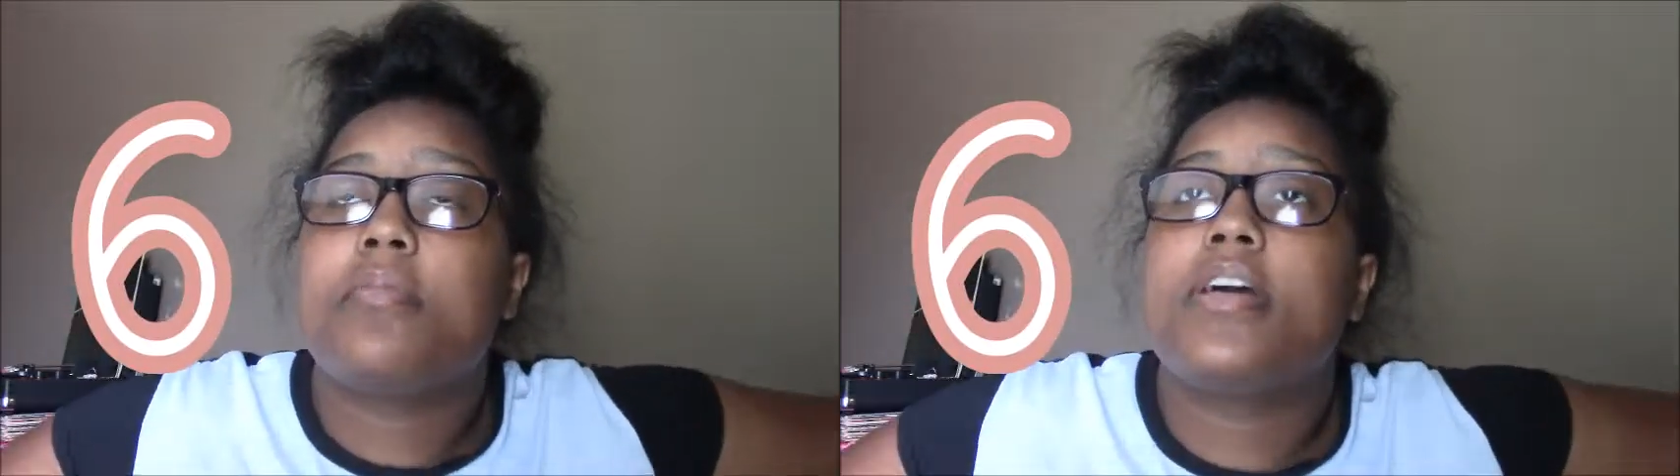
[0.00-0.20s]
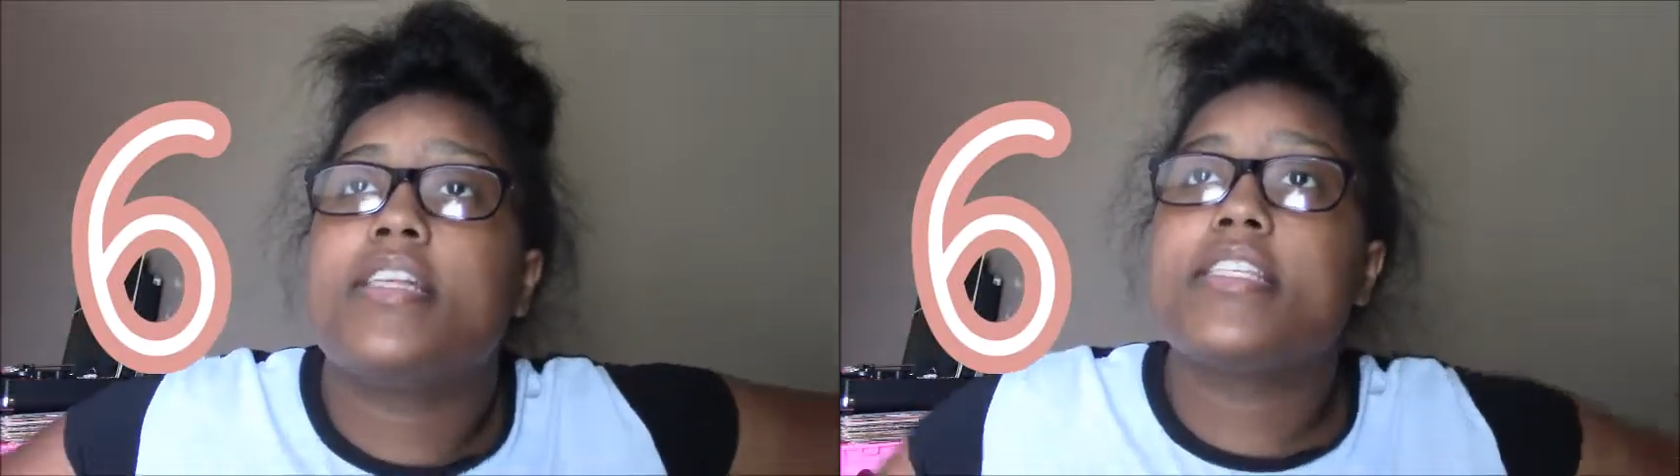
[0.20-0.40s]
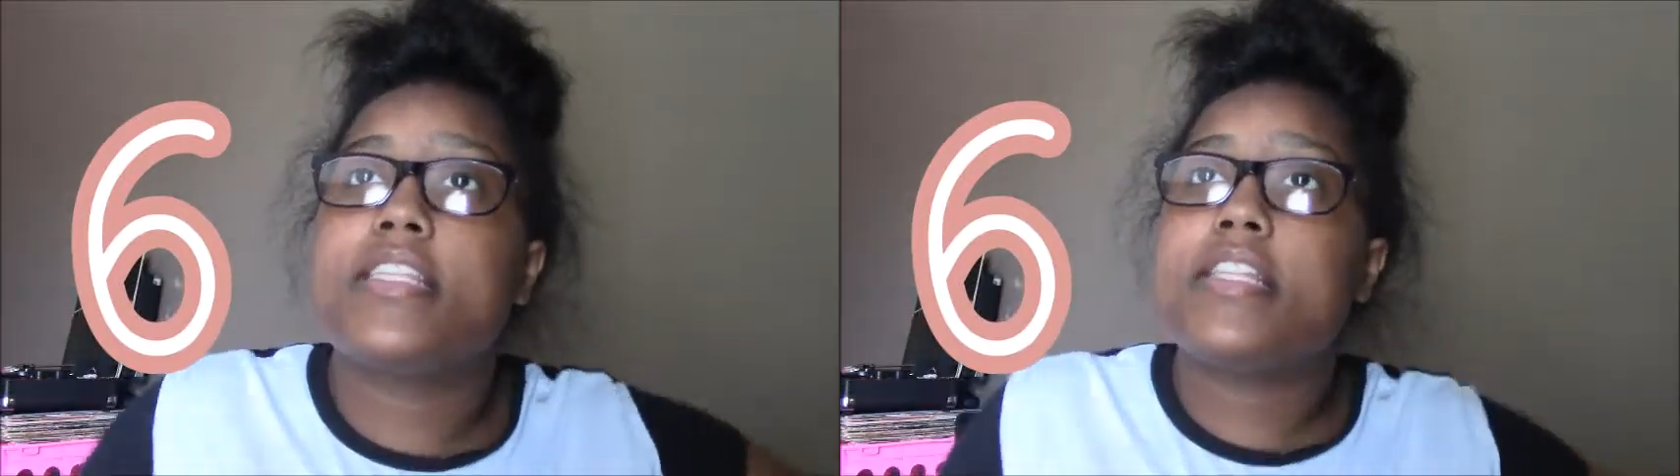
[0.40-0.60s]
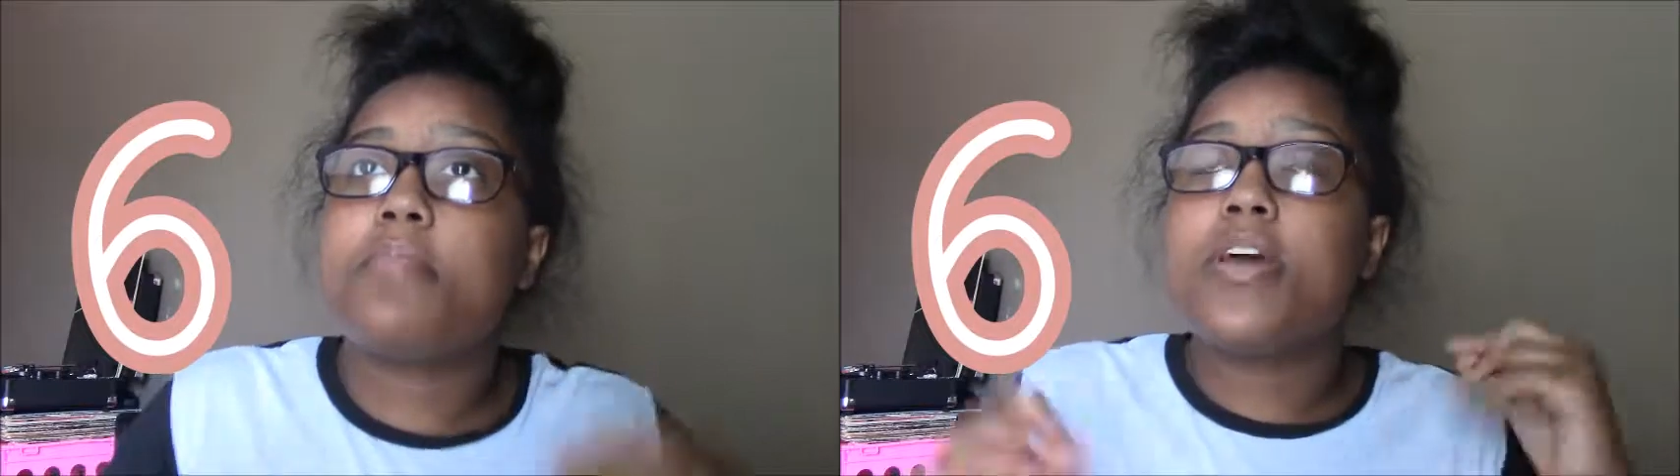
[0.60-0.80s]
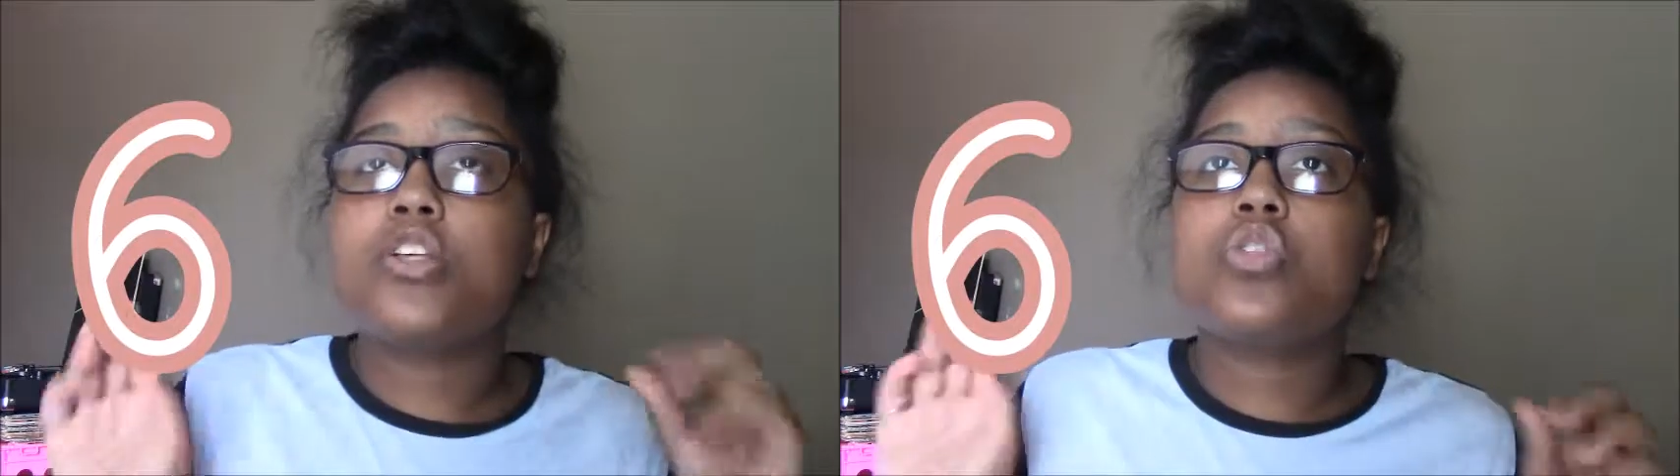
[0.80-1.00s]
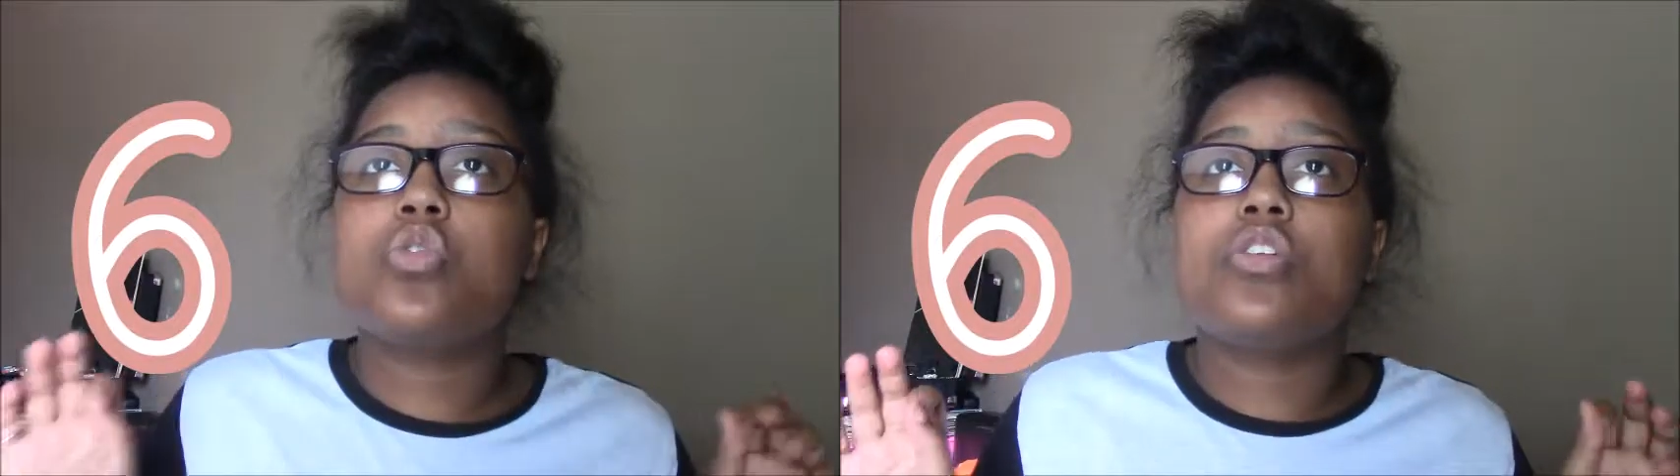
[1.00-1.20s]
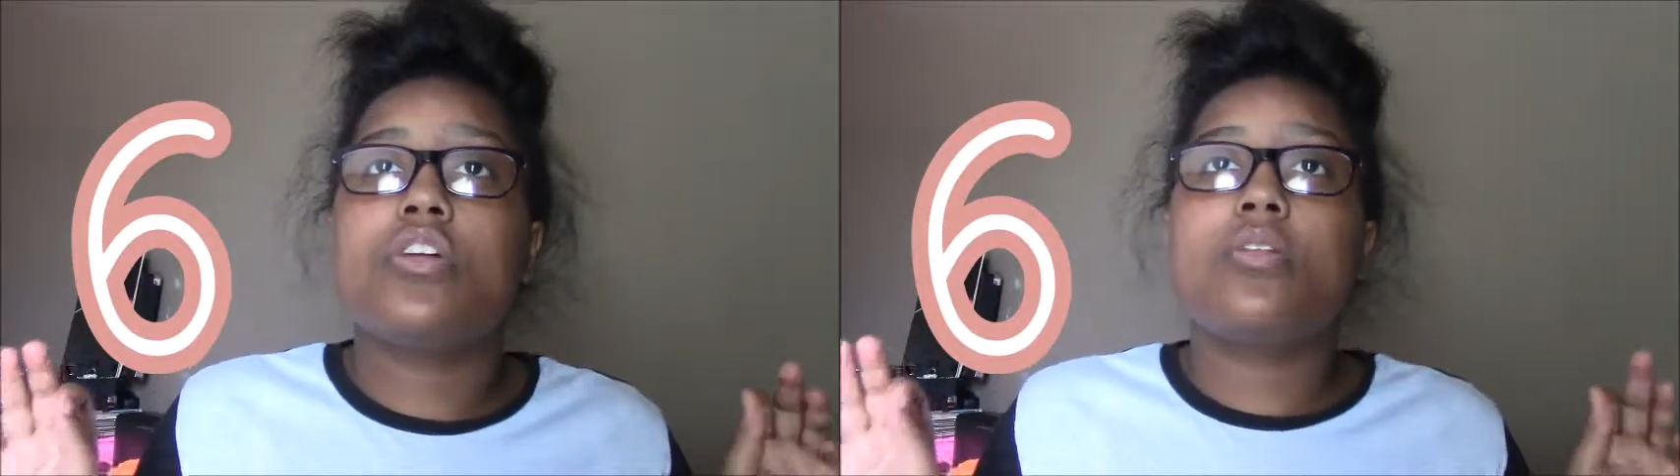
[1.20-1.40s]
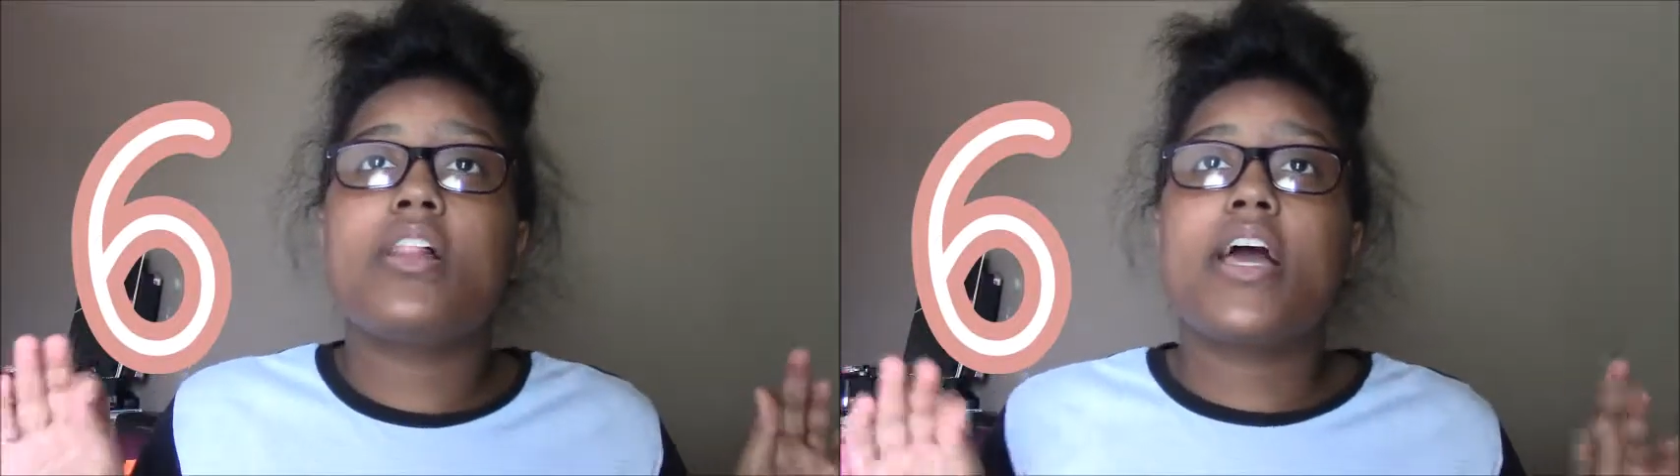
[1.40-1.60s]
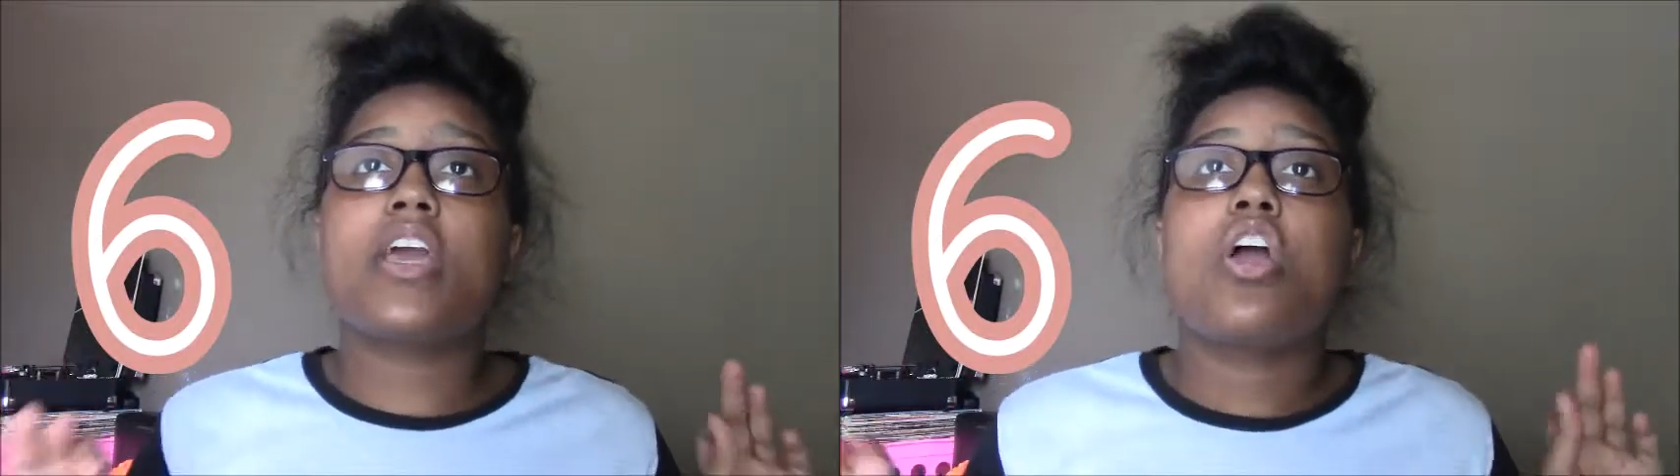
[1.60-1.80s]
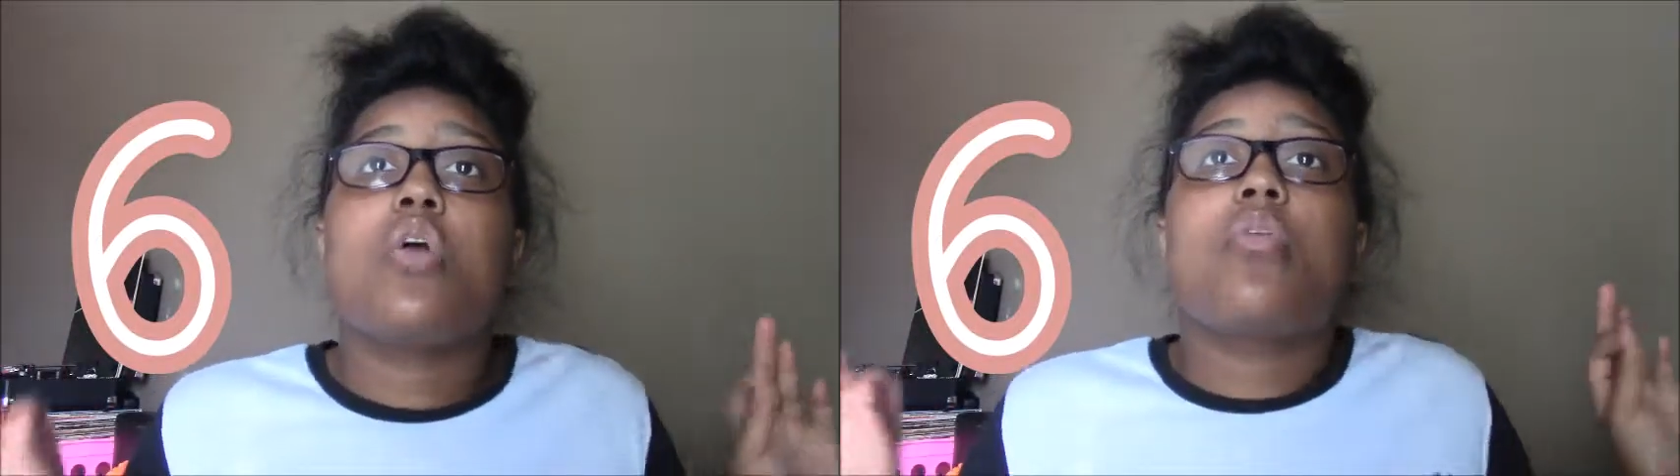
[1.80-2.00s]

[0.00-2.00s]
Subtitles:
Because in middle school, they were like,